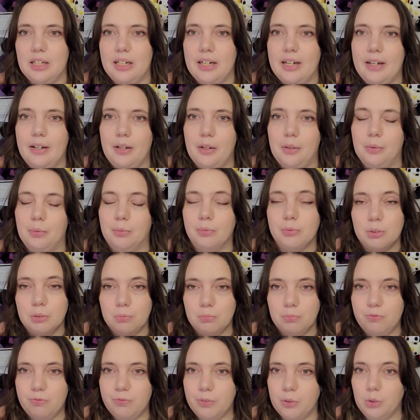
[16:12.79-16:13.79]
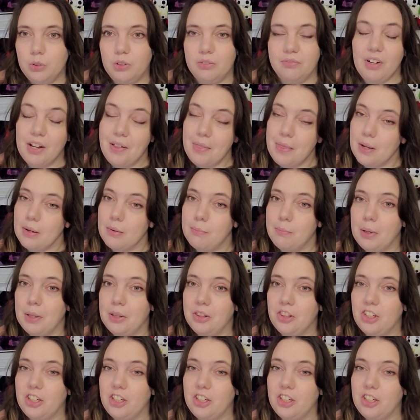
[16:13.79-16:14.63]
a room full of nothing but